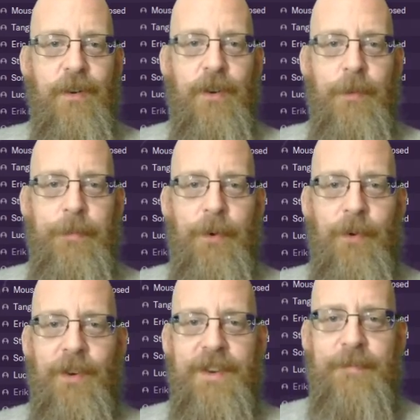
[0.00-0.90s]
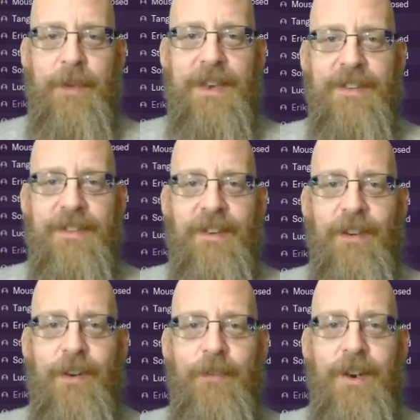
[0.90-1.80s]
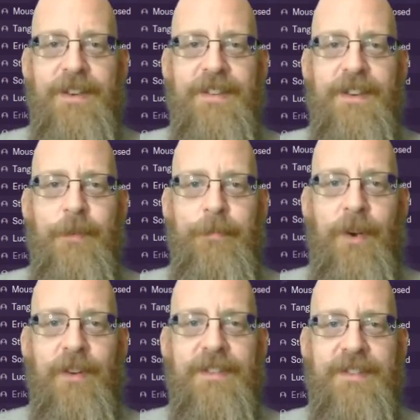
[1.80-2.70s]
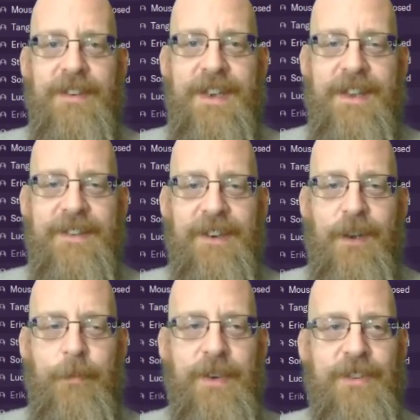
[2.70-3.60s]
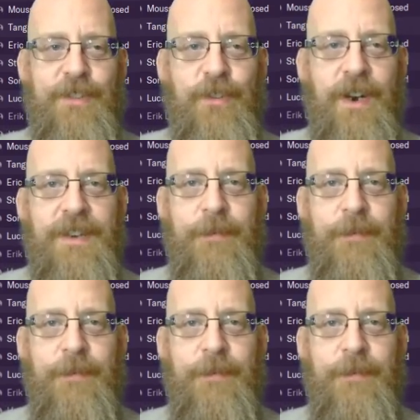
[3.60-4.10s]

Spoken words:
on the ball. He's making a solo run. He's in the box. And he has a go, but it's straight at